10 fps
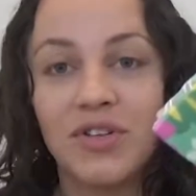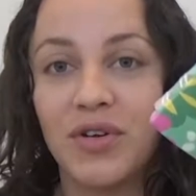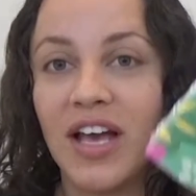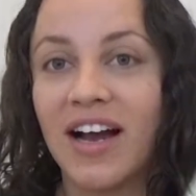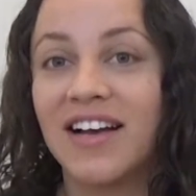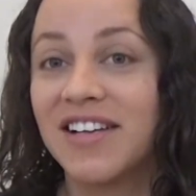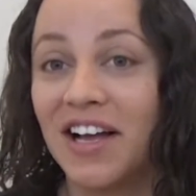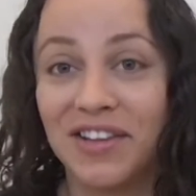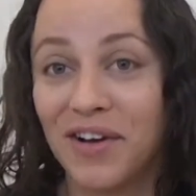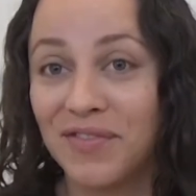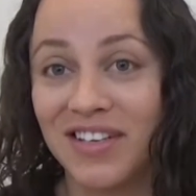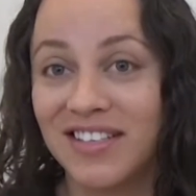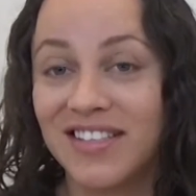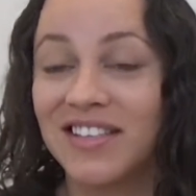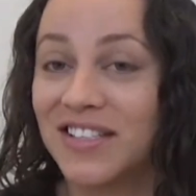So yeah, guys, I love
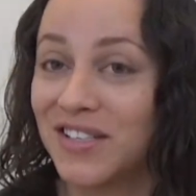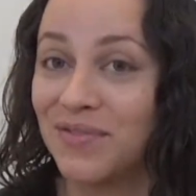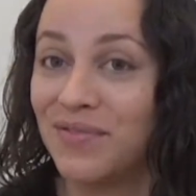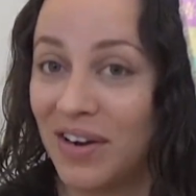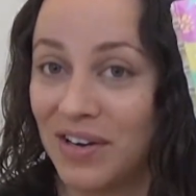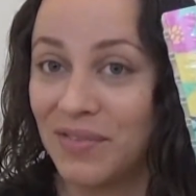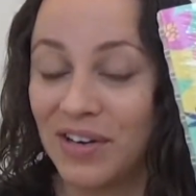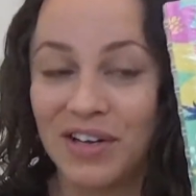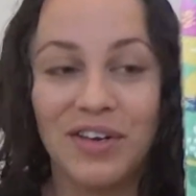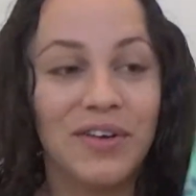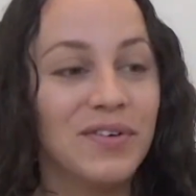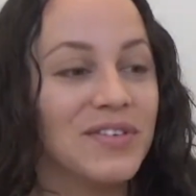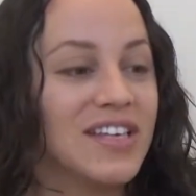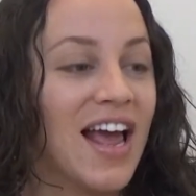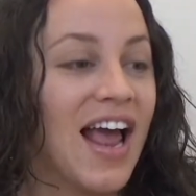this. This is very, very
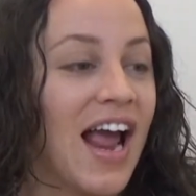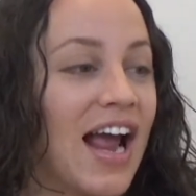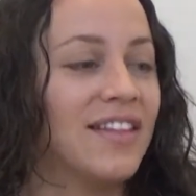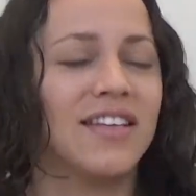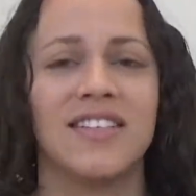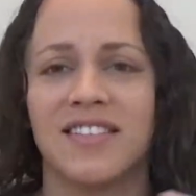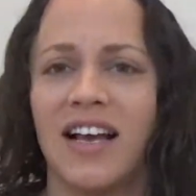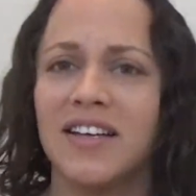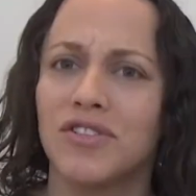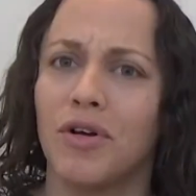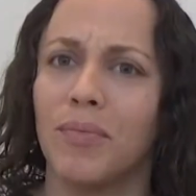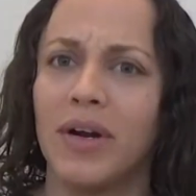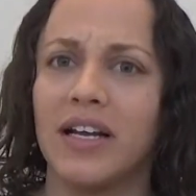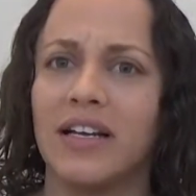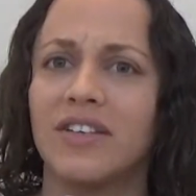cute. And the design is so
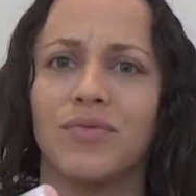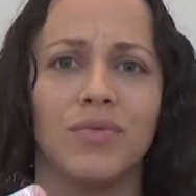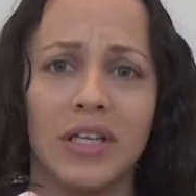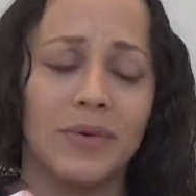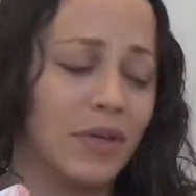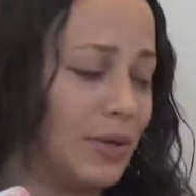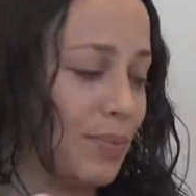pretty. It's really, really